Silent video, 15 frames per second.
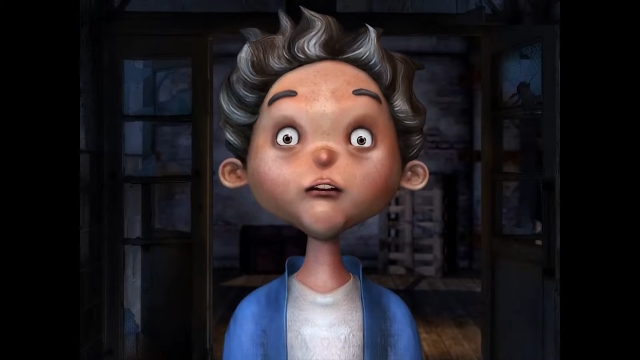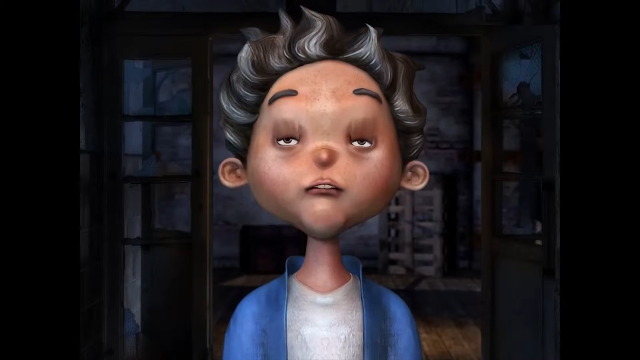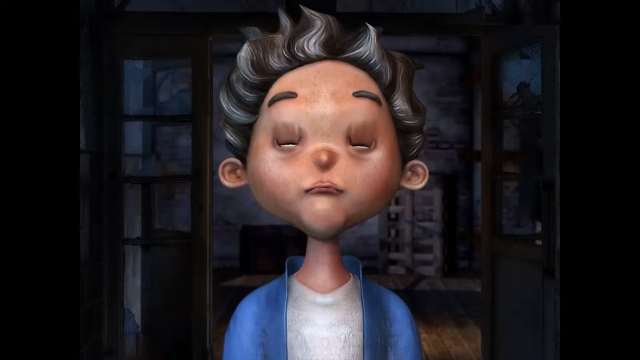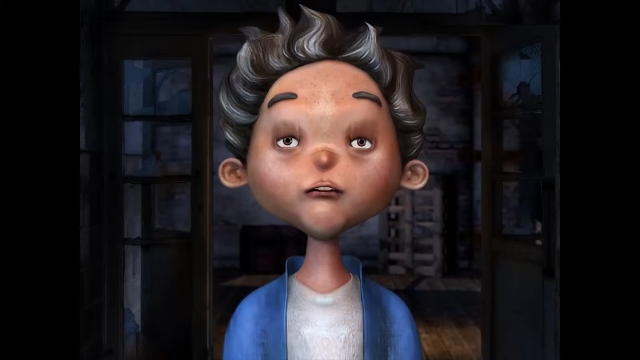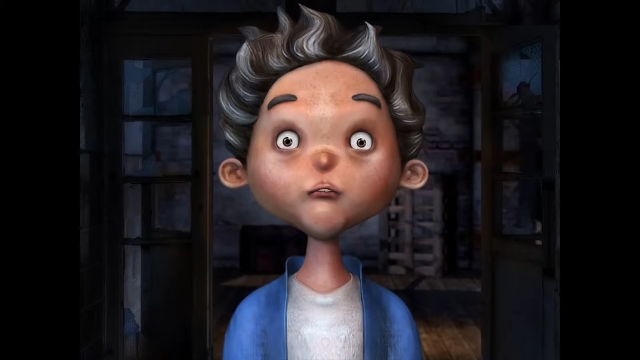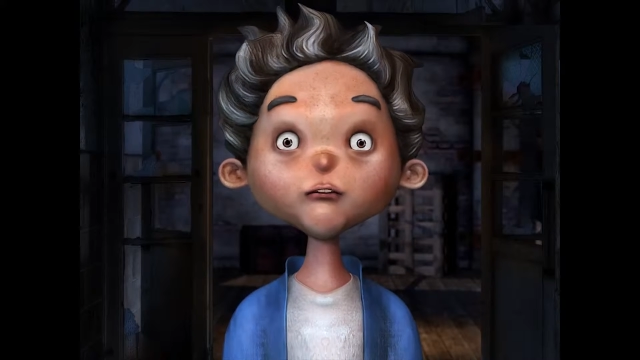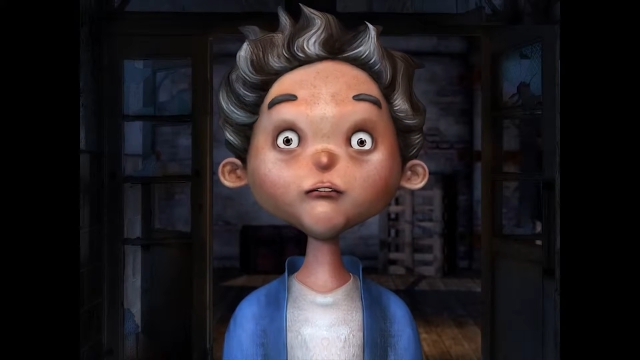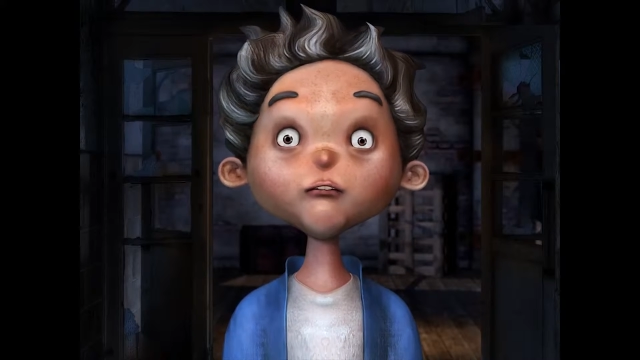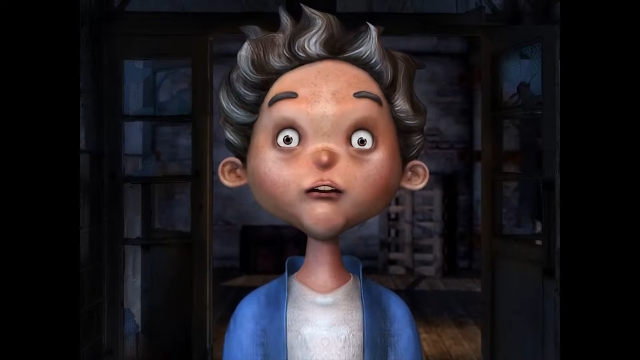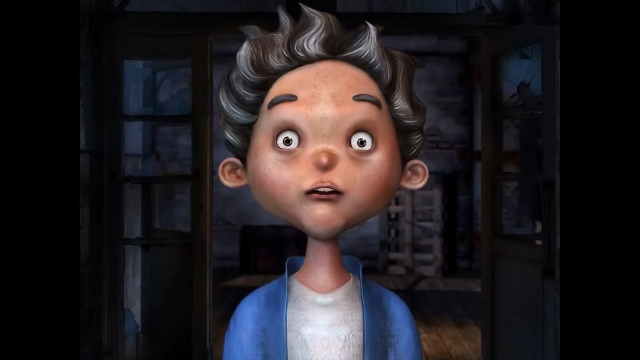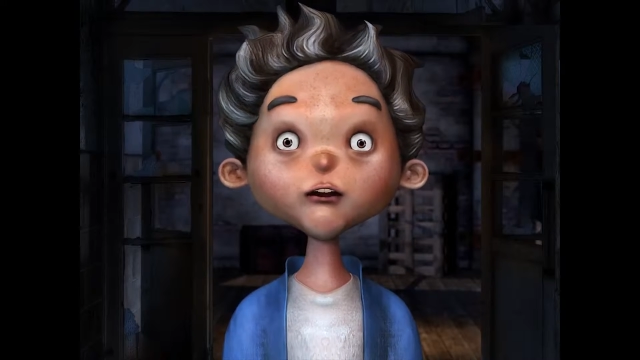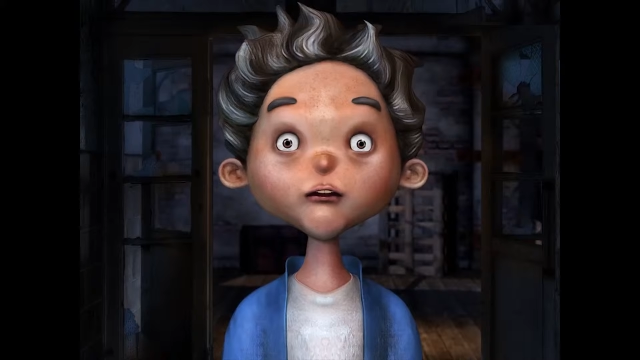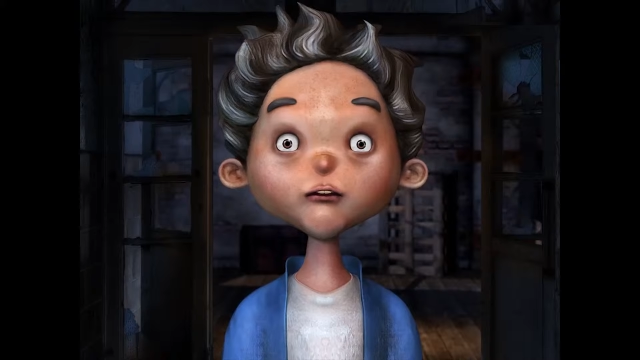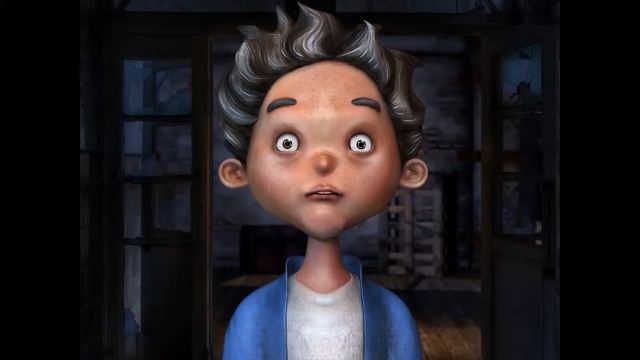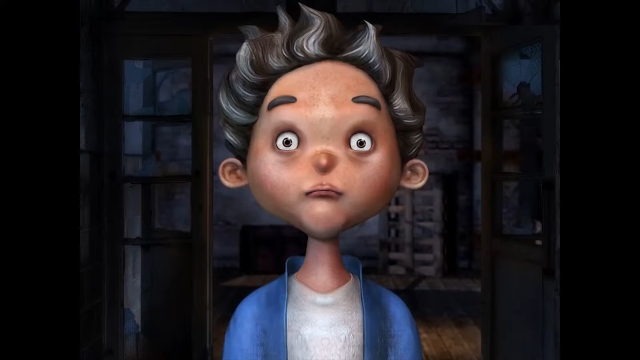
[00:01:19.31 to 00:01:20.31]
Put the
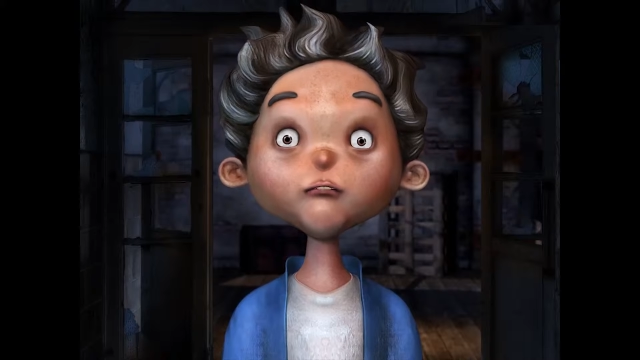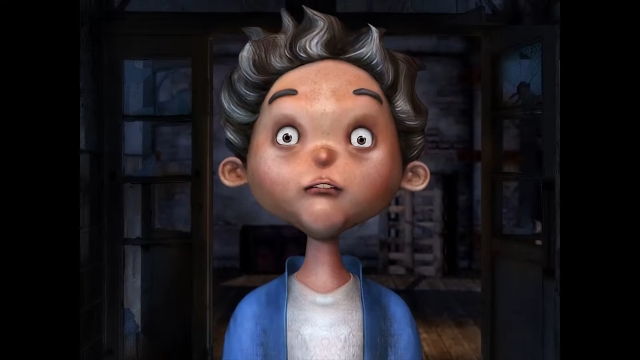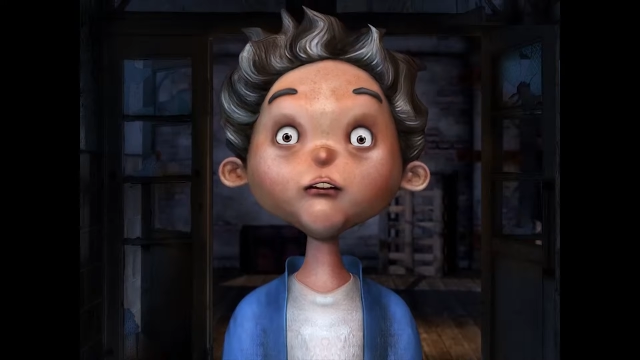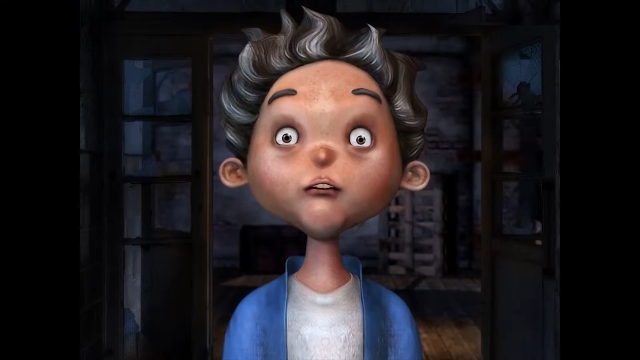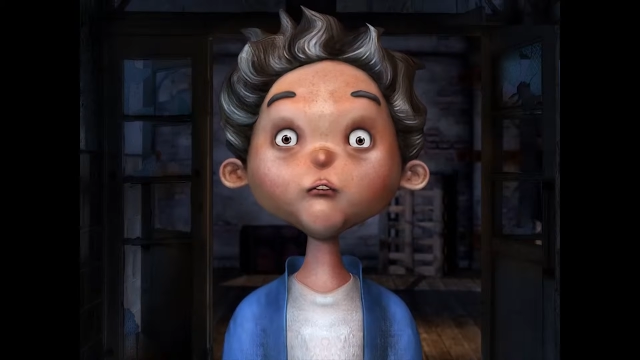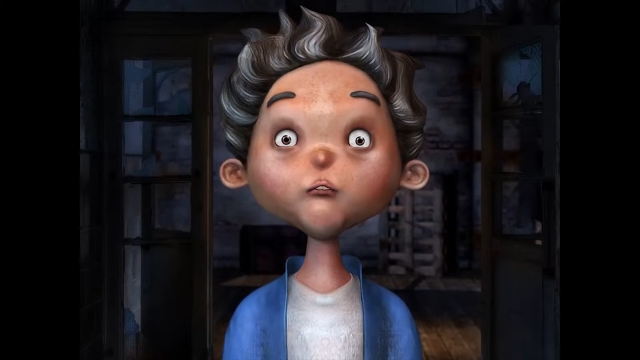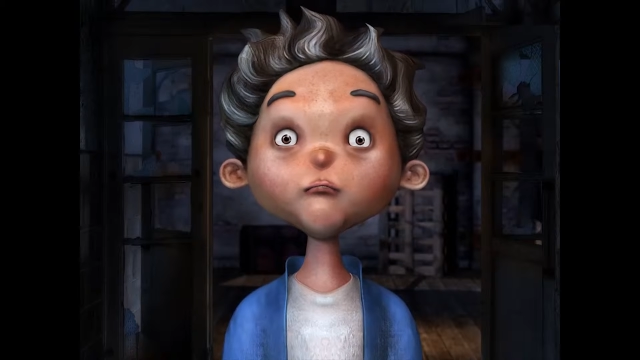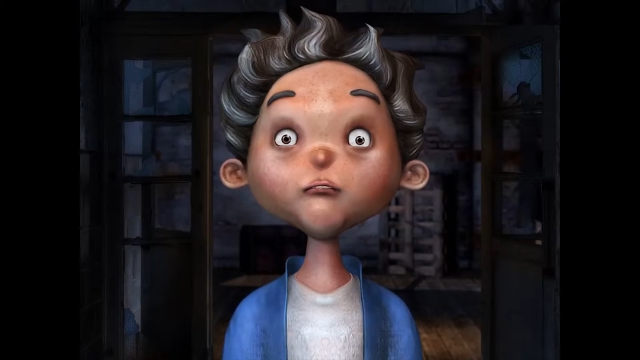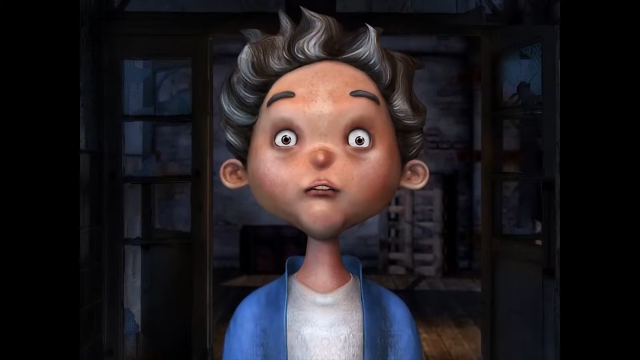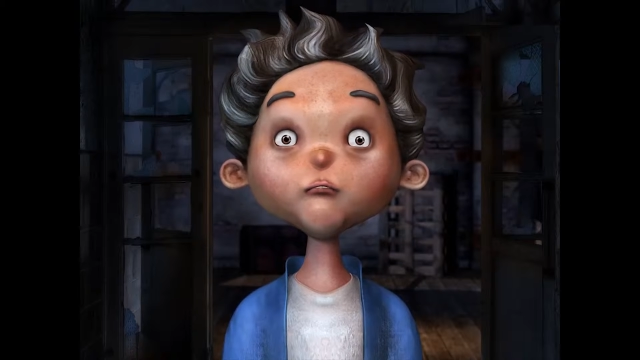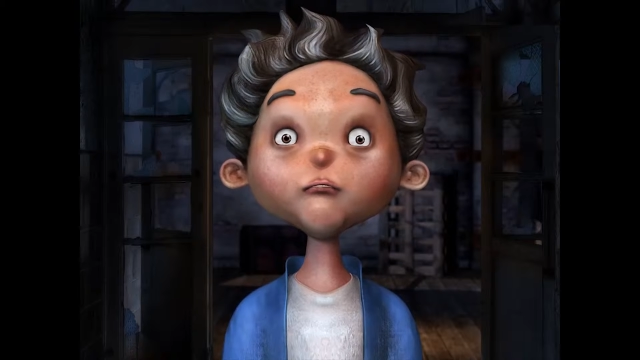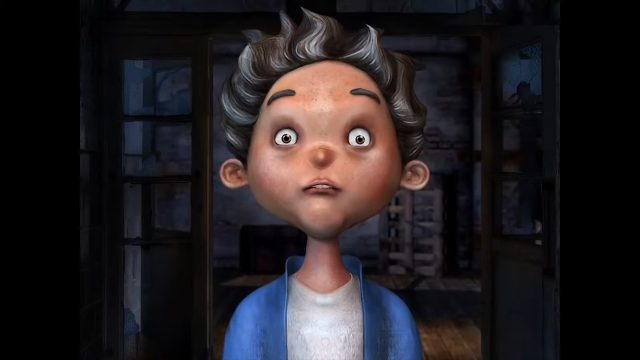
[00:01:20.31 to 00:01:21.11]
coin between your teeth